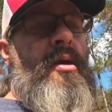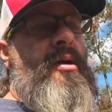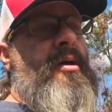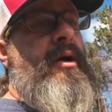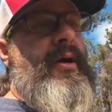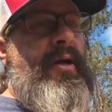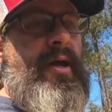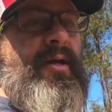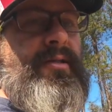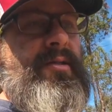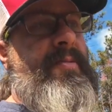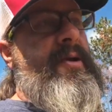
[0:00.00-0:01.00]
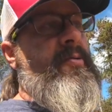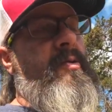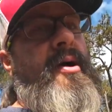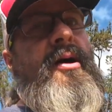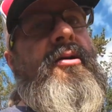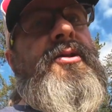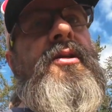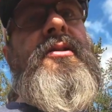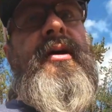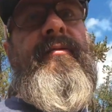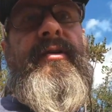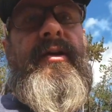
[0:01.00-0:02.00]
All right guys, it's been a while since
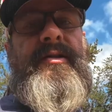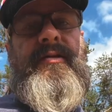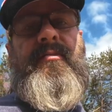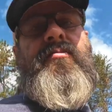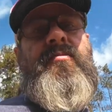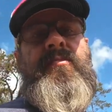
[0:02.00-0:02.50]
I've done some